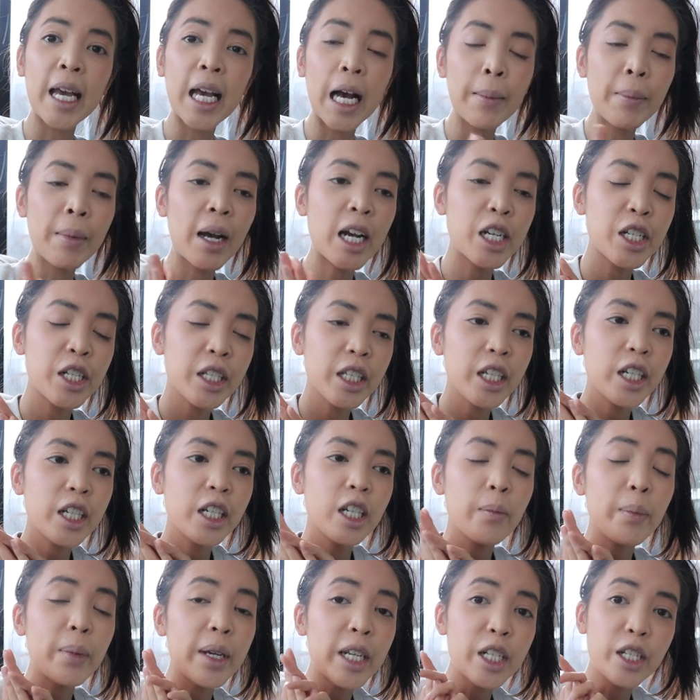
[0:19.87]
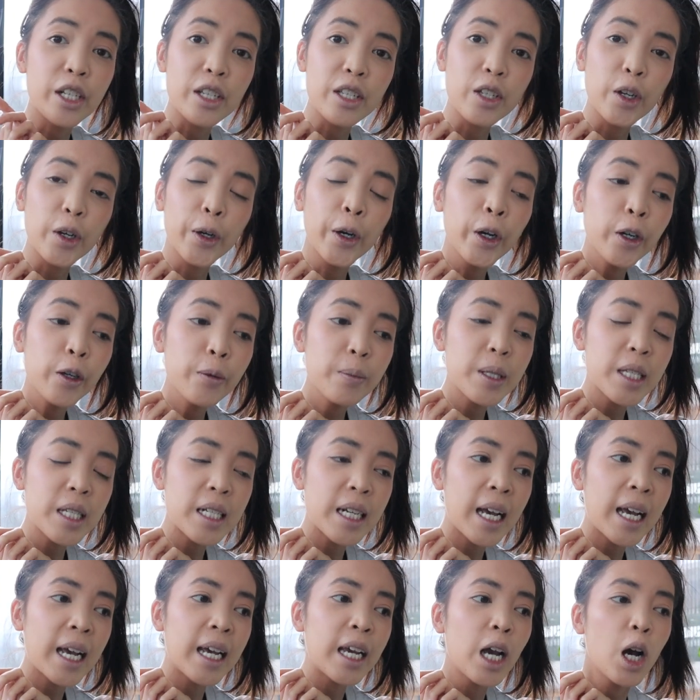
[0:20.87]
I'm actually going to be just at home
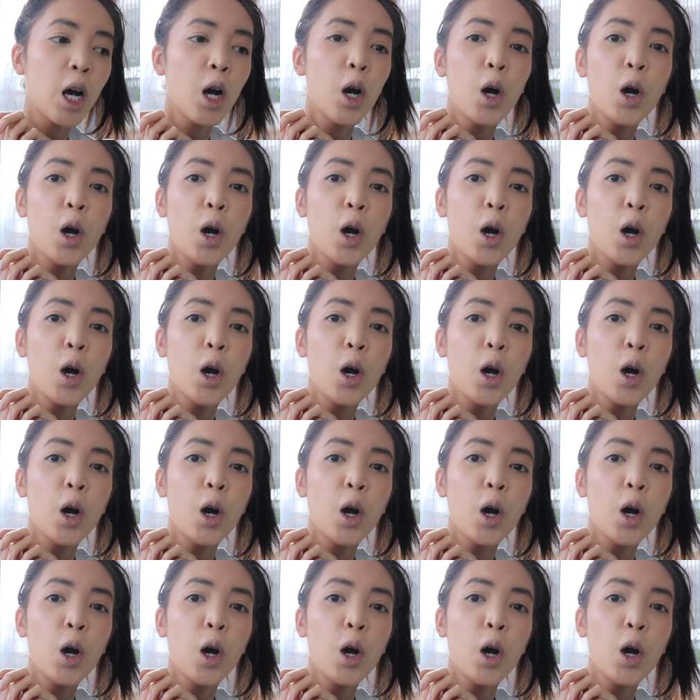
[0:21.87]
today